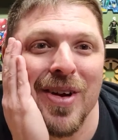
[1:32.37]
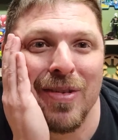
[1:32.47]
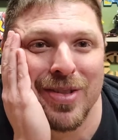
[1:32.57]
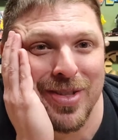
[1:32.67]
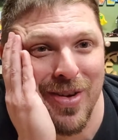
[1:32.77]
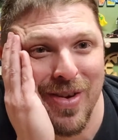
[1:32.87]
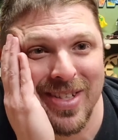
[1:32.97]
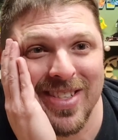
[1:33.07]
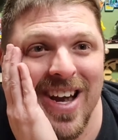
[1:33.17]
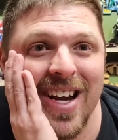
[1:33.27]
I was so
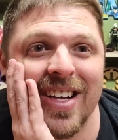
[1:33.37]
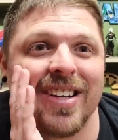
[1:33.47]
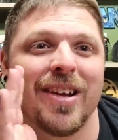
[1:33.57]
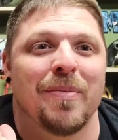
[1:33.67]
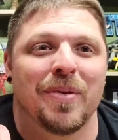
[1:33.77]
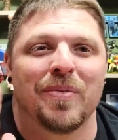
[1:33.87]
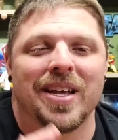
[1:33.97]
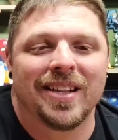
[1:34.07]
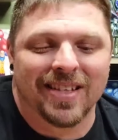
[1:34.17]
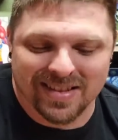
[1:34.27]
excited because I've been
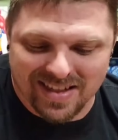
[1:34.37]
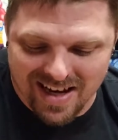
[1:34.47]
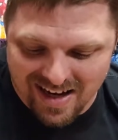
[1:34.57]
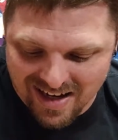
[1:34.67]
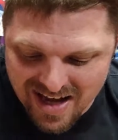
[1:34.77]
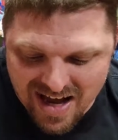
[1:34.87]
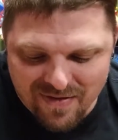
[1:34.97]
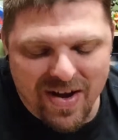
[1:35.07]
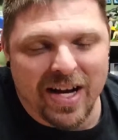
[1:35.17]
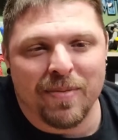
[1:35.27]
needing this guy. I've
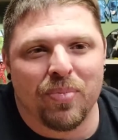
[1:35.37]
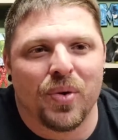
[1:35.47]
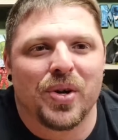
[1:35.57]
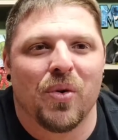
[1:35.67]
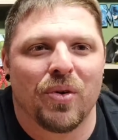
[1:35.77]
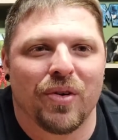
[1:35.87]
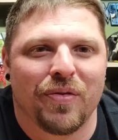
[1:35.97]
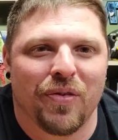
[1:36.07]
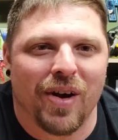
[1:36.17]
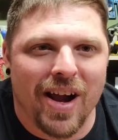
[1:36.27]
had him pre-ordered
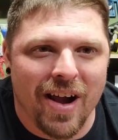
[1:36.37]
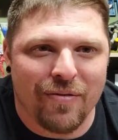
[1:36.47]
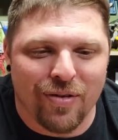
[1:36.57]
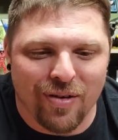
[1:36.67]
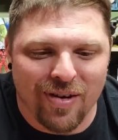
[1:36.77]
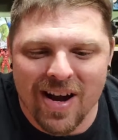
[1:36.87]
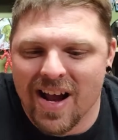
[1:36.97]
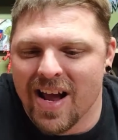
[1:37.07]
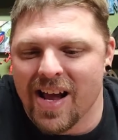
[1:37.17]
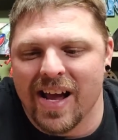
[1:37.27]
forever
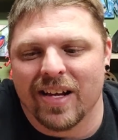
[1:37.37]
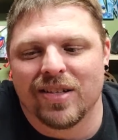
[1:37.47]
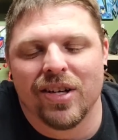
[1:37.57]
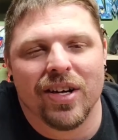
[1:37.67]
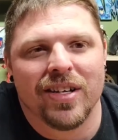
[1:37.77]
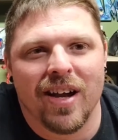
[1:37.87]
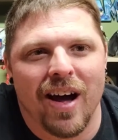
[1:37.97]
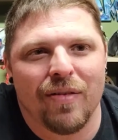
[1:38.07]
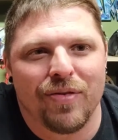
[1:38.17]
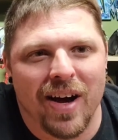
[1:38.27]
and could
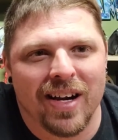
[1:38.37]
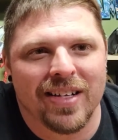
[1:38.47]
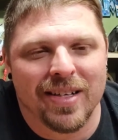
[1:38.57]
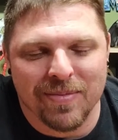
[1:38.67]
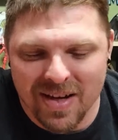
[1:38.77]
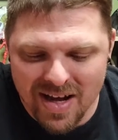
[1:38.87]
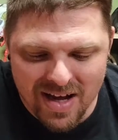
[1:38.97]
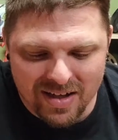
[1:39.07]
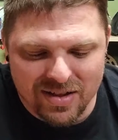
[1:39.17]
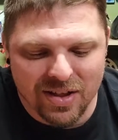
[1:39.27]
not find him.
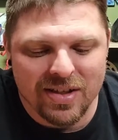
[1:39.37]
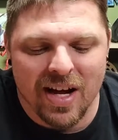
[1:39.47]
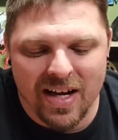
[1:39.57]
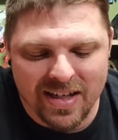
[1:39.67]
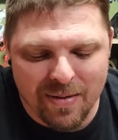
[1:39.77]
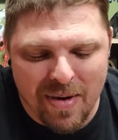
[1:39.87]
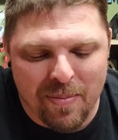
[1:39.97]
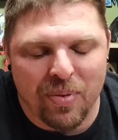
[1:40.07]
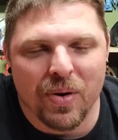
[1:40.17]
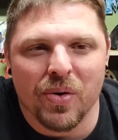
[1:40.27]
Could not get my
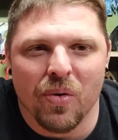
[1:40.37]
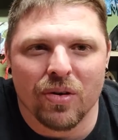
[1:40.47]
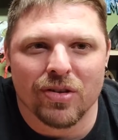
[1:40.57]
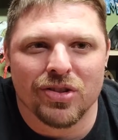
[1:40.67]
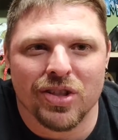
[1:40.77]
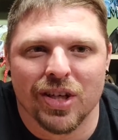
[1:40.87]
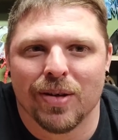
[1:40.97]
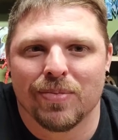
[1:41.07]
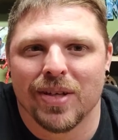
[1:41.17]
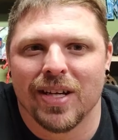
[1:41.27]
pre-order
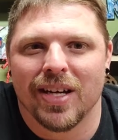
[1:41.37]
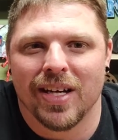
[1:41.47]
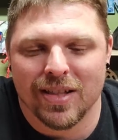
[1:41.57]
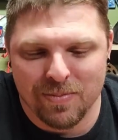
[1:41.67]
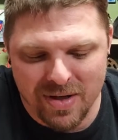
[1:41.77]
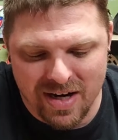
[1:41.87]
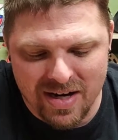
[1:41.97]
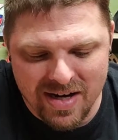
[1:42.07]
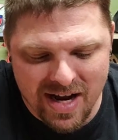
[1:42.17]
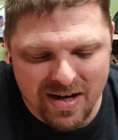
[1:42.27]
shipped. It has been a
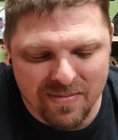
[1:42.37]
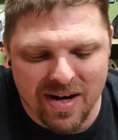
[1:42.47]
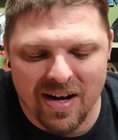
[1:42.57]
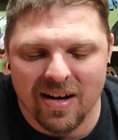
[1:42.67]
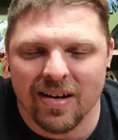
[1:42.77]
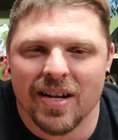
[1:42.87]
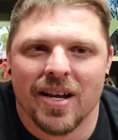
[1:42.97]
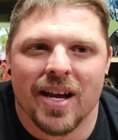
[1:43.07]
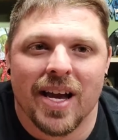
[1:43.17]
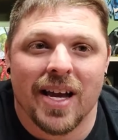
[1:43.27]
nightmare.
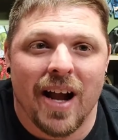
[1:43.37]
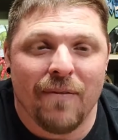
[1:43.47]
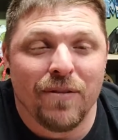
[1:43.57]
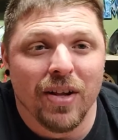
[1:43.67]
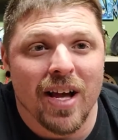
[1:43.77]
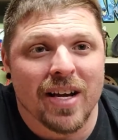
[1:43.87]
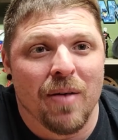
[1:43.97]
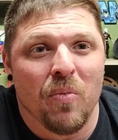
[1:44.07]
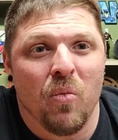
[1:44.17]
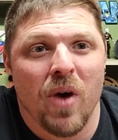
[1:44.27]
And I feel like
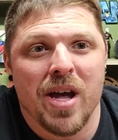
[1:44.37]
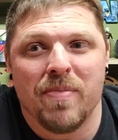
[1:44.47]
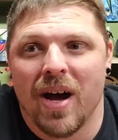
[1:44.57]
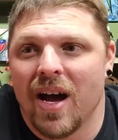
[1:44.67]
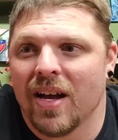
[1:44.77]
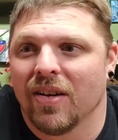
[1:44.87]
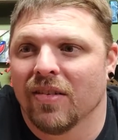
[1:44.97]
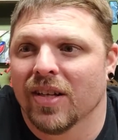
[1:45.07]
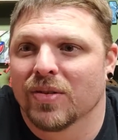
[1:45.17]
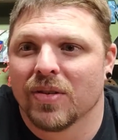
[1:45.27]
I'm way behind on
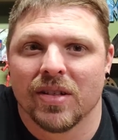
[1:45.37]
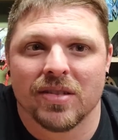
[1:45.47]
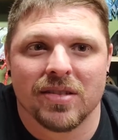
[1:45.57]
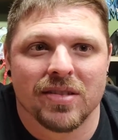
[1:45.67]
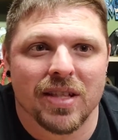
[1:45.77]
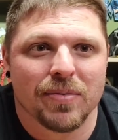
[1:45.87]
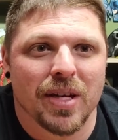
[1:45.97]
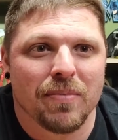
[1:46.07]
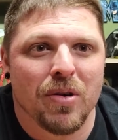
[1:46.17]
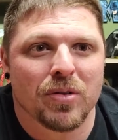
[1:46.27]
this one because it seems
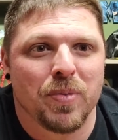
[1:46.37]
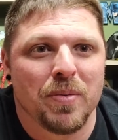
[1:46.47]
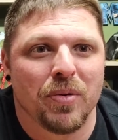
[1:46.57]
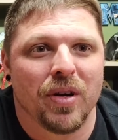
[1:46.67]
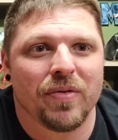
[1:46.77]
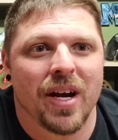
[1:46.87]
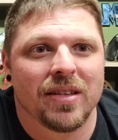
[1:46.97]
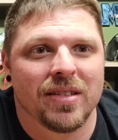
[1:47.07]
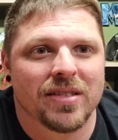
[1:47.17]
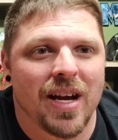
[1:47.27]
like most people have
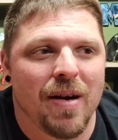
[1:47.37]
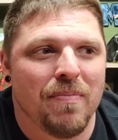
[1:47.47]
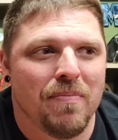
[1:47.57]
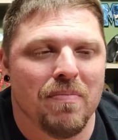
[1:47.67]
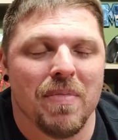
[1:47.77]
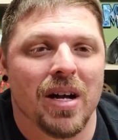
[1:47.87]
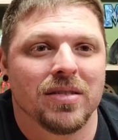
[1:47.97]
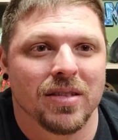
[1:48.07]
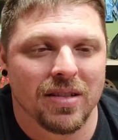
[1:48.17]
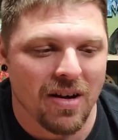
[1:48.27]
got this guy
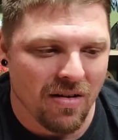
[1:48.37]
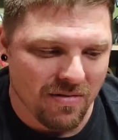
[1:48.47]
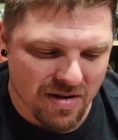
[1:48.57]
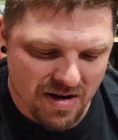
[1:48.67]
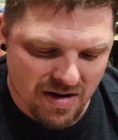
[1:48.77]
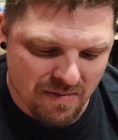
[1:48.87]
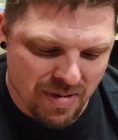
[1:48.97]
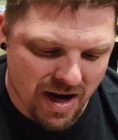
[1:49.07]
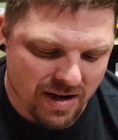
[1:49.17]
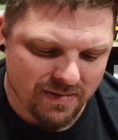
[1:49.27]
months ago.
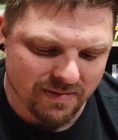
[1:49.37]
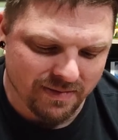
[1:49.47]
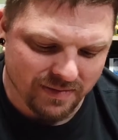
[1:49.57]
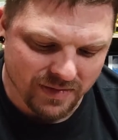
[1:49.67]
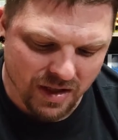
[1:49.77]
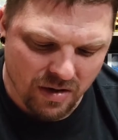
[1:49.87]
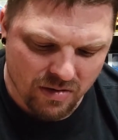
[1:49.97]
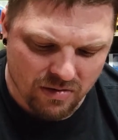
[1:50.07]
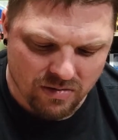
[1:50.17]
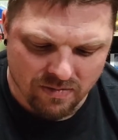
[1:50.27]
But,
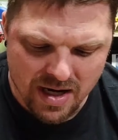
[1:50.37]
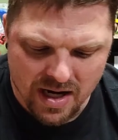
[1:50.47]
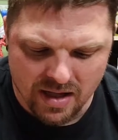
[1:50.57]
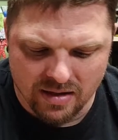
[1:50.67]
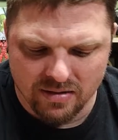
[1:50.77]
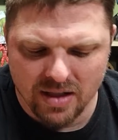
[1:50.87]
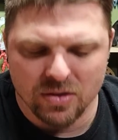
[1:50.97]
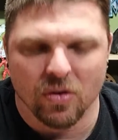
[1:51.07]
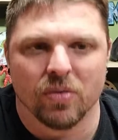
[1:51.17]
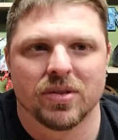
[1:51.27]
ooh, man, that
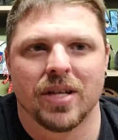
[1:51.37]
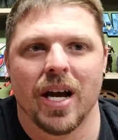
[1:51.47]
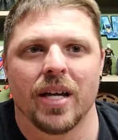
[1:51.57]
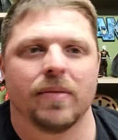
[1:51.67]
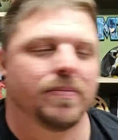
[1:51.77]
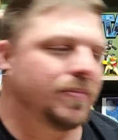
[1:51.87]
joint was tight.